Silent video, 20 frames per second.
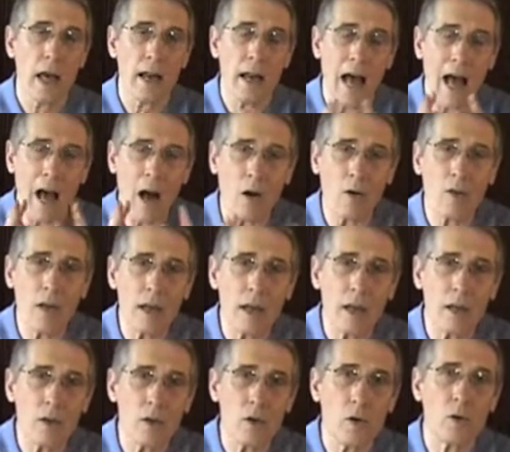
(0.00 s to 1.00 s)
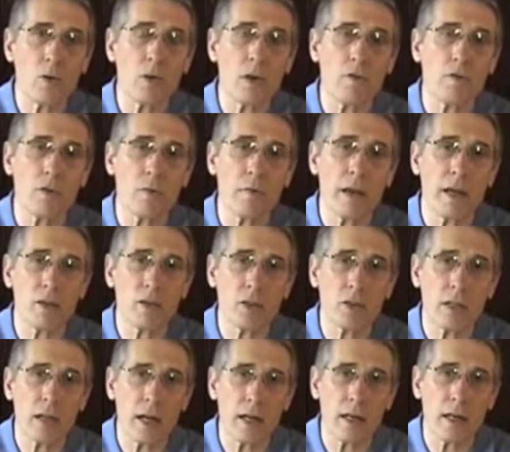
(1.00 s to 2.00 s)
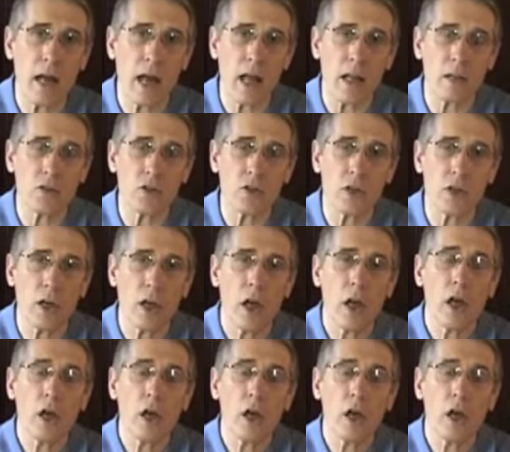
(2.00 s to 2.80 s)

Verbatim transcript: and how they can use information technology